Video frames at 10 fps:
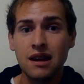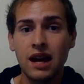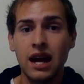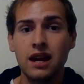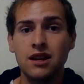
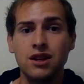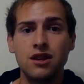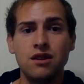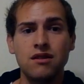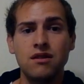and
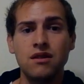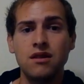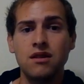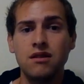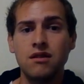
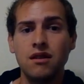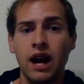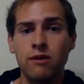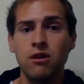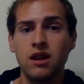
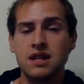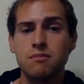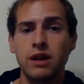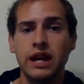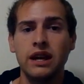I will
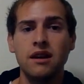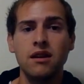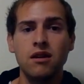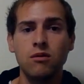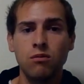explain
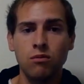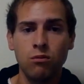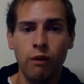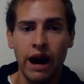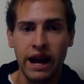
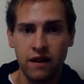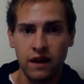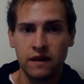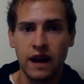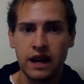why I
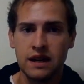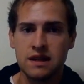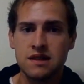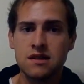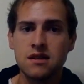think that
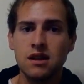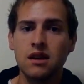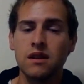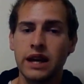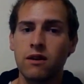is
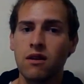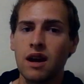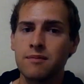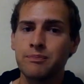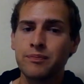later on.